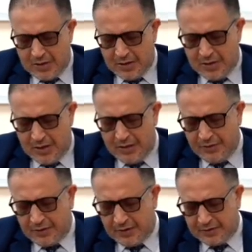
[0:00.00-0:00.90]
The
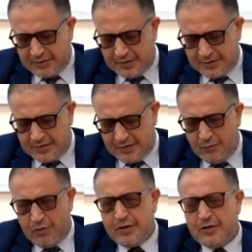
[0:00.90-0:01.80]
other characteristic
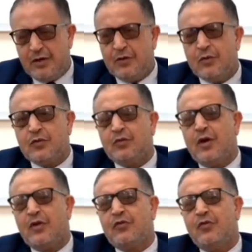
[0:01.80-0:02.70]
point, what we
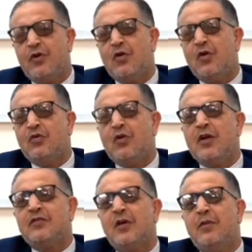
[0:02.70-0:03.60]
are going to
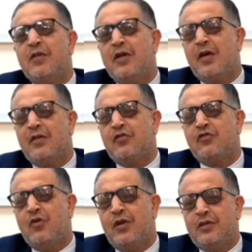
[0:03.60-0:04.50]
ask about the other
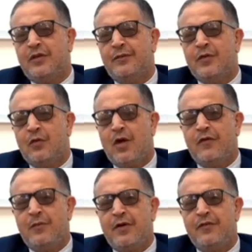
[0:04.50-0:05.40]
joint. We have
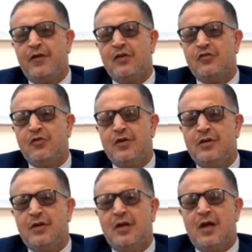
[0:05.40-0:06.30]
a peripheral
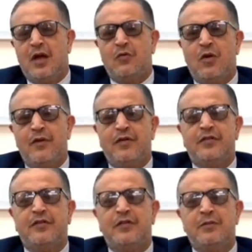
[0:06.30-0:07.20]
joint and we have a
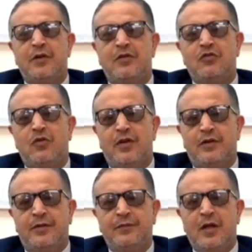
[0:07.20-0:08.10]
systemic joint.